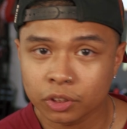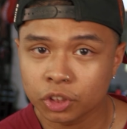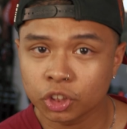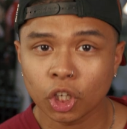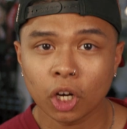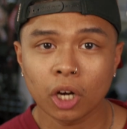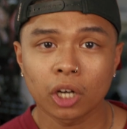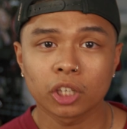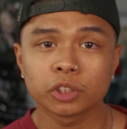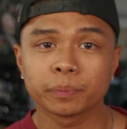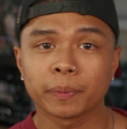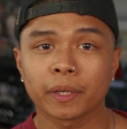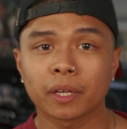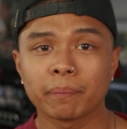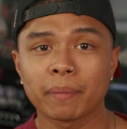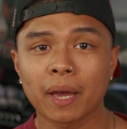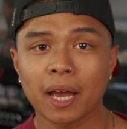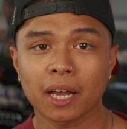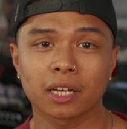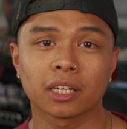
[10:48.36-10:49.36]
charge, pick it
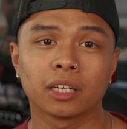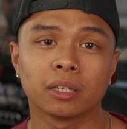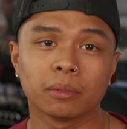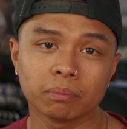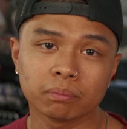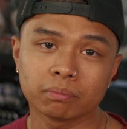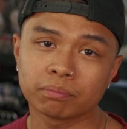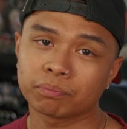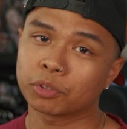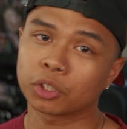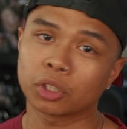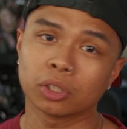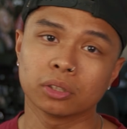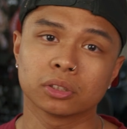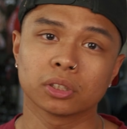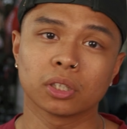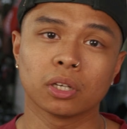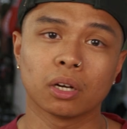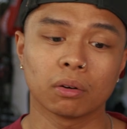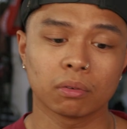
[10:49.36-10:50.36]
back up, you're good
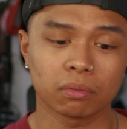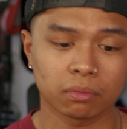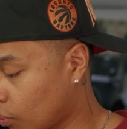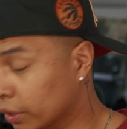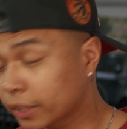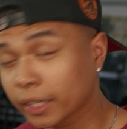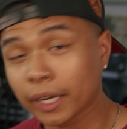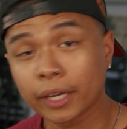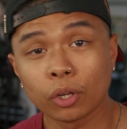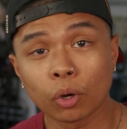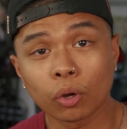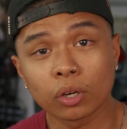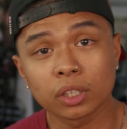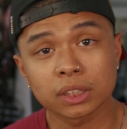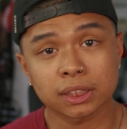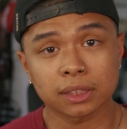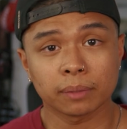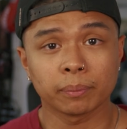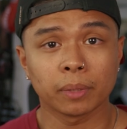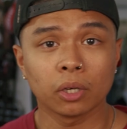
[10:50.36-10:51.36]
to go. One thing I
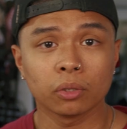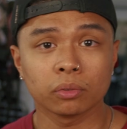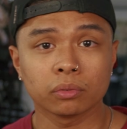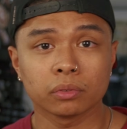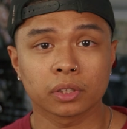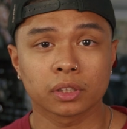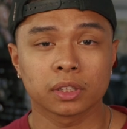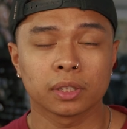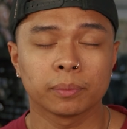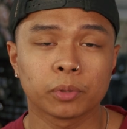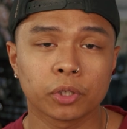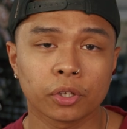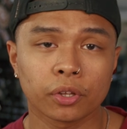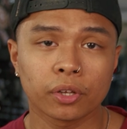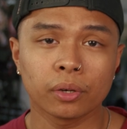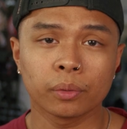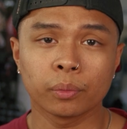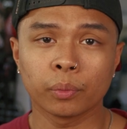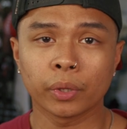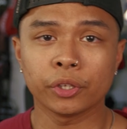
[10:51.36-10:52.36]
noticed about the clipper
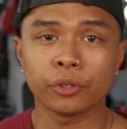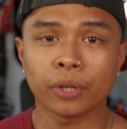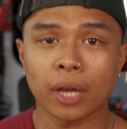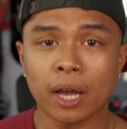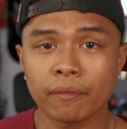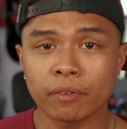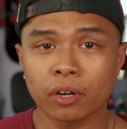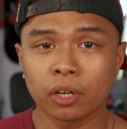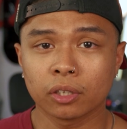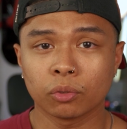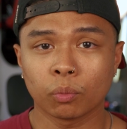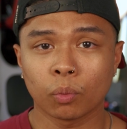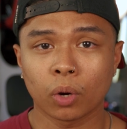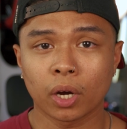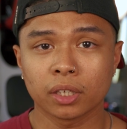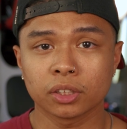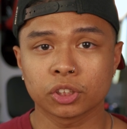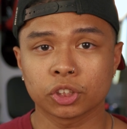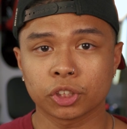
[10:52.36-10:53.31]
though, when you have it on the wireless